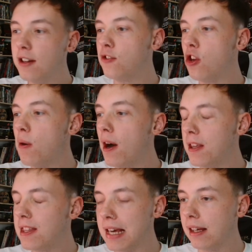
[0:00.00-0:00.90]
Do I
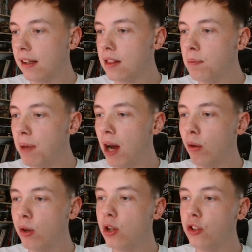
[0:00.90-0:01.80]
think that
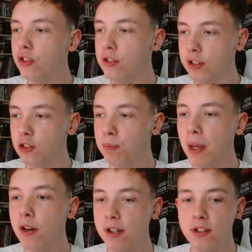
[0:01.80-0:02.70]
Paulo Costa's
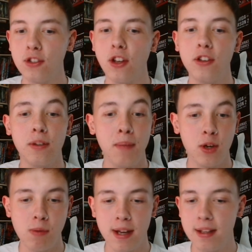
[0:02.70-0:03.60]
experience as a
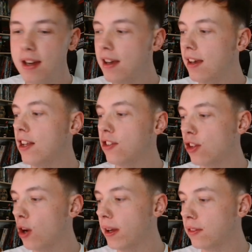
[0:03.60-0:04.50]
middleweight is
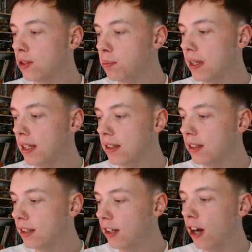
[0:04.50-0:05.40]
going to be
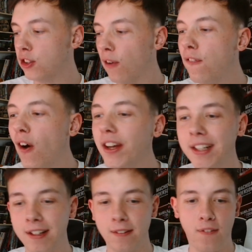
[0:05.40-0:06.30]
a
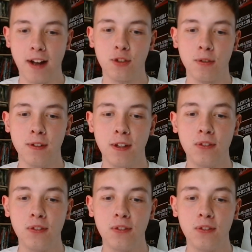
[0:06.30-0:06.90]
defining factor in this